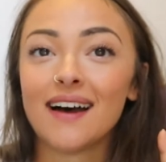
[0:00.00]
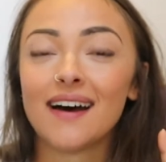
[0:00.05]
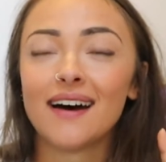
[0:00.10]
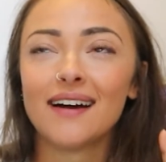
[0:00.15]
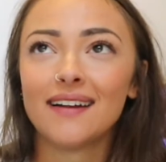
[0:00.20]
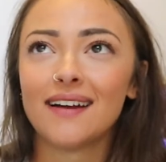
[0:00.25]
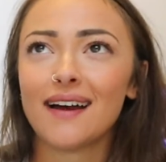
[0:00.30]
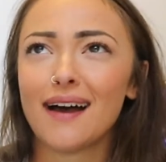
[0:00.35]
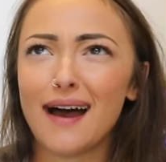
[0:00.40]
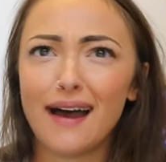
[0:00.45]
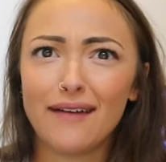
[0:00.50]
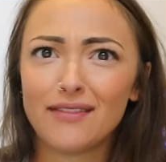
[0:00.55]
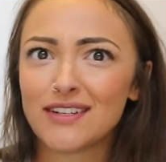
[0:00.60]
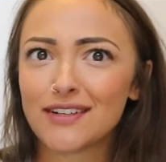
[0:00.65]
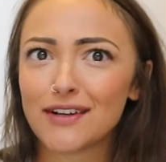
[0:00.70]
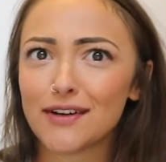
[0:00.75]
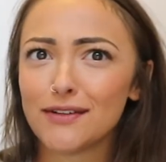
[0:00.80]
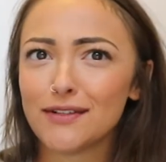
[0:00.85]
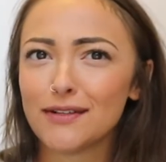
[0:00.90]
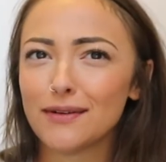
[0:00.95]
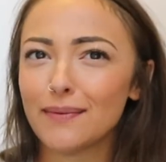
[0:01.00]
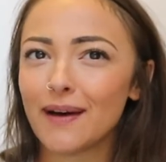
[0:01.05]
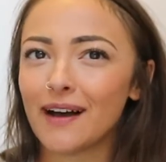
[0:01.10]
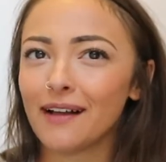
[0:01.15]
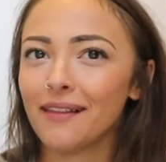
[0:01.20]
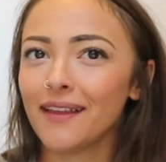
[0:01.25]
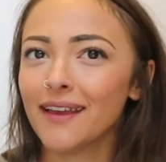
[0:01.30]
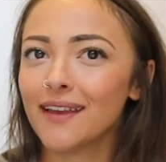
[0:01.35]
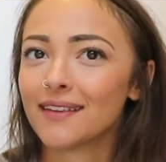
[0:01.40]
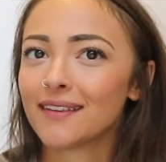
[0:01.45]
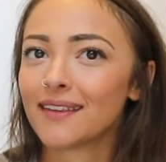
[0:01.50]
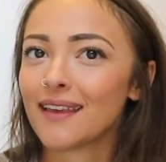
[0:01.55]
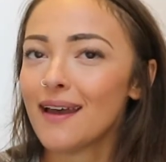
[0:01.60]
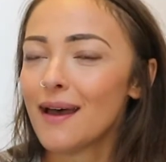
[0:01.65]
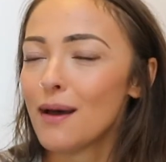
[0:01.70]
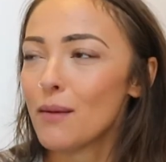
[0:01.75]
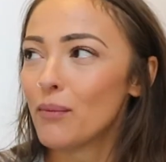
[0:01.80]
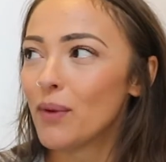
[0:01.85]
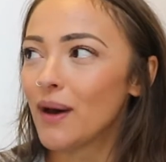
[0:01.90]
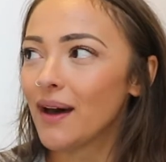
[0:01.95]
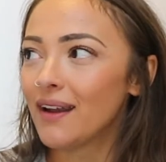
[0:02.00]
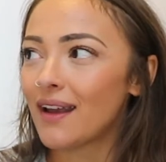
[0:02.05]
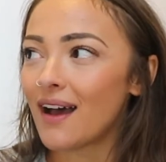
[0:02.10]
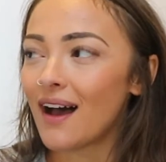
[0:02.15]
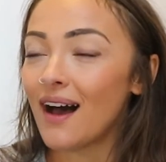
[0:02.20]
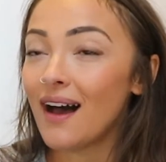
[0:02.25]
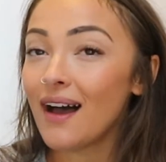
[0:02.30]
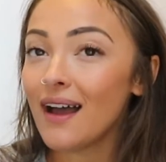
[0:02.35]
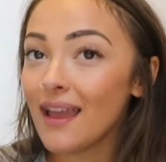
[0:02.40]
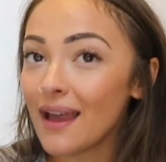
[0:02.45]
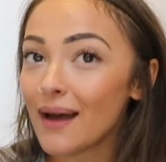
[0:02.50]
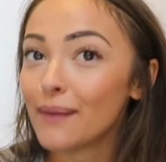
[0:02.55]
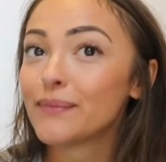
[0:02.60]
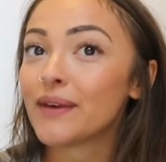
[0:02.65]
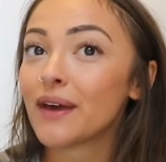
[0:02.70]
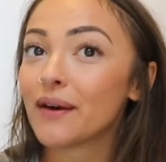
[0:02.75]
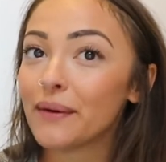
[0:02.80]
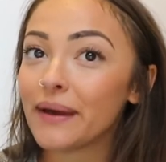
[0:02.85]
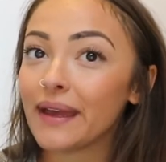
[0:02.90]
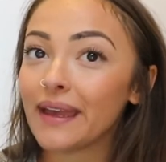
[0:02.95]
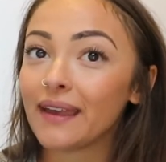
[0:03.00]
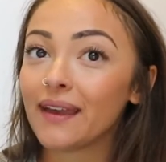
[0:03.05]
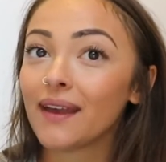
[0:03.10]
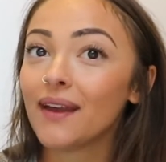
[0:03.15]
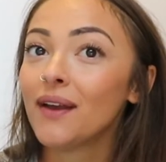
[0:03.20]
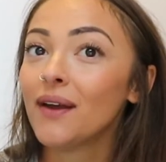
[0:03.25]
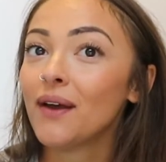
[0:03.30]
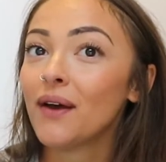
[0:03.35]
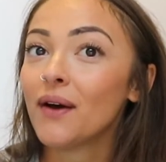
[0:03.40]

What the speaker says: I haven't told you about this, but I am going